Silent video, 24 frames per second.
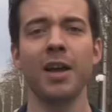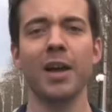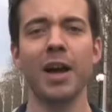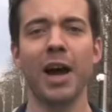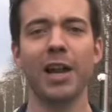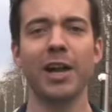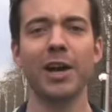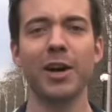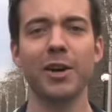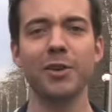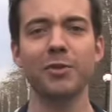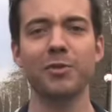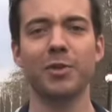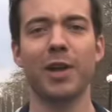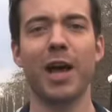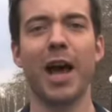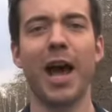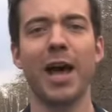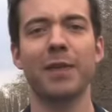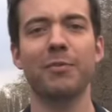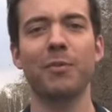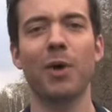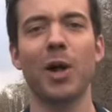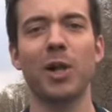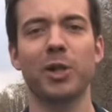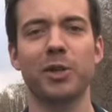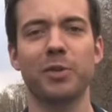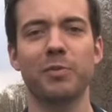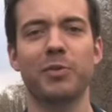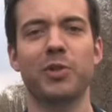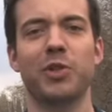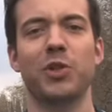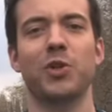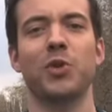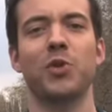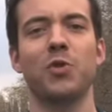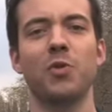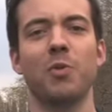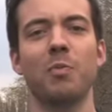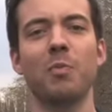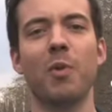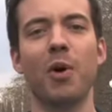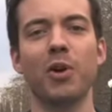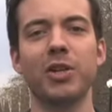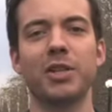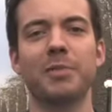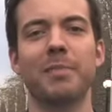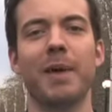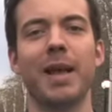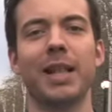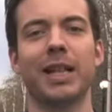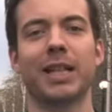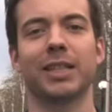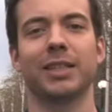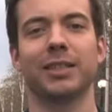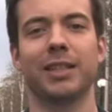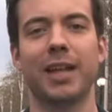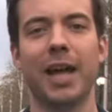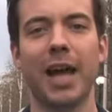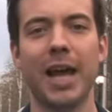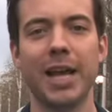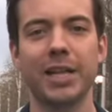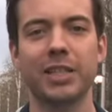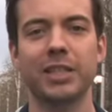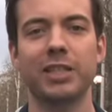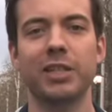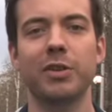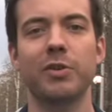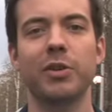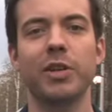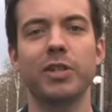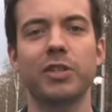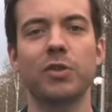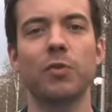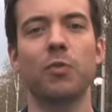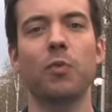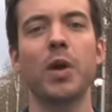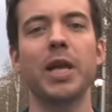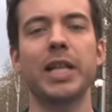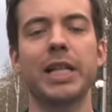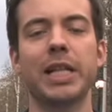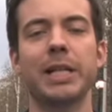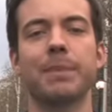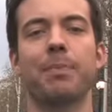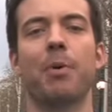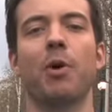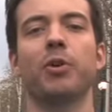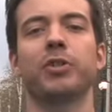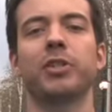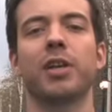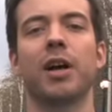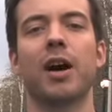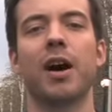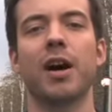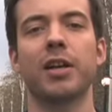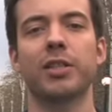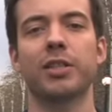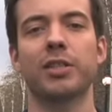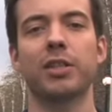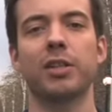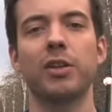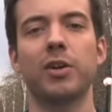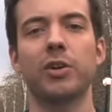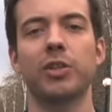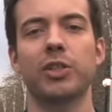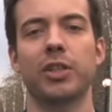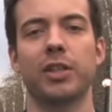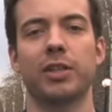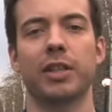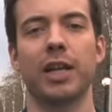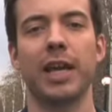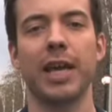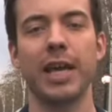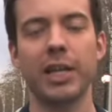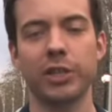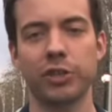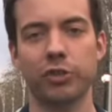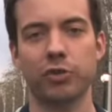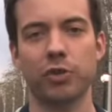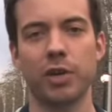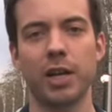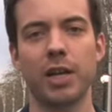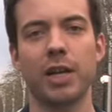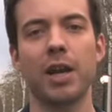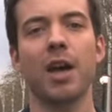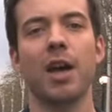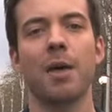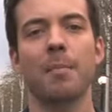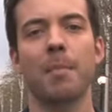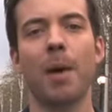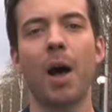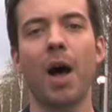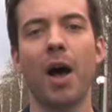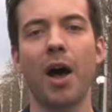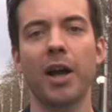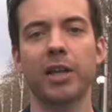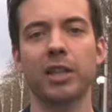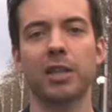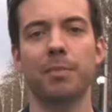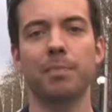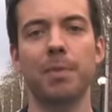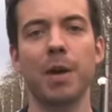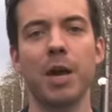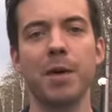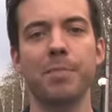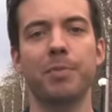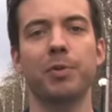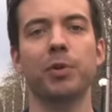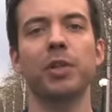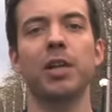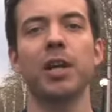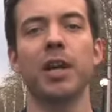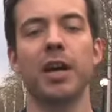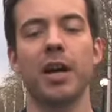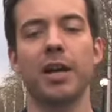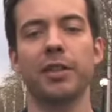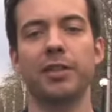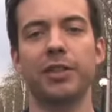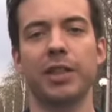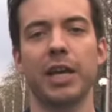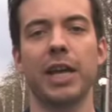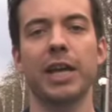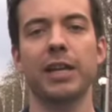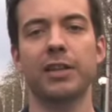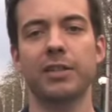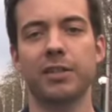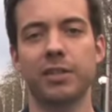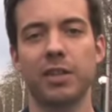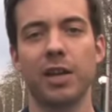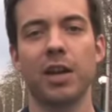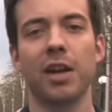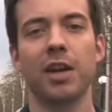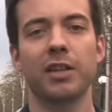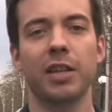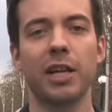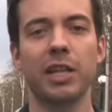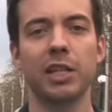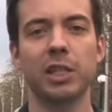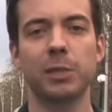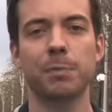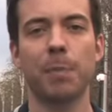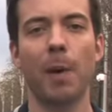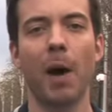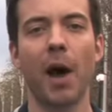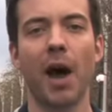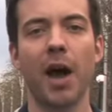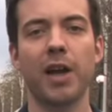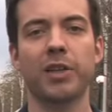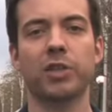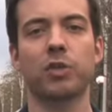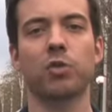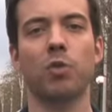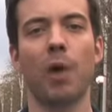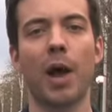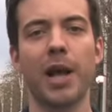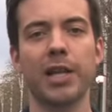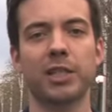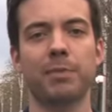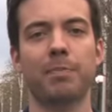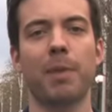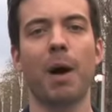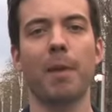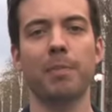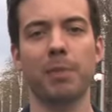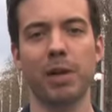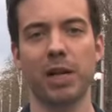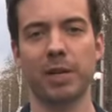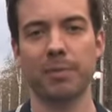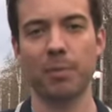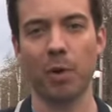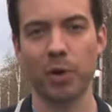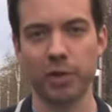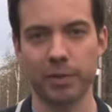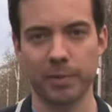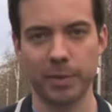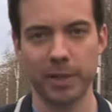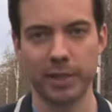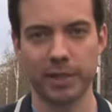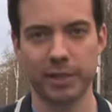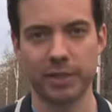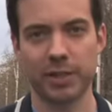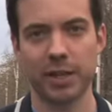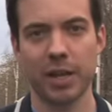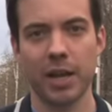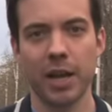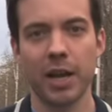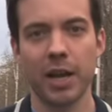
Hello and welcome to Monumental, a series of weekly podcasts that looks at the history behind the people and things that inspired great public monuments.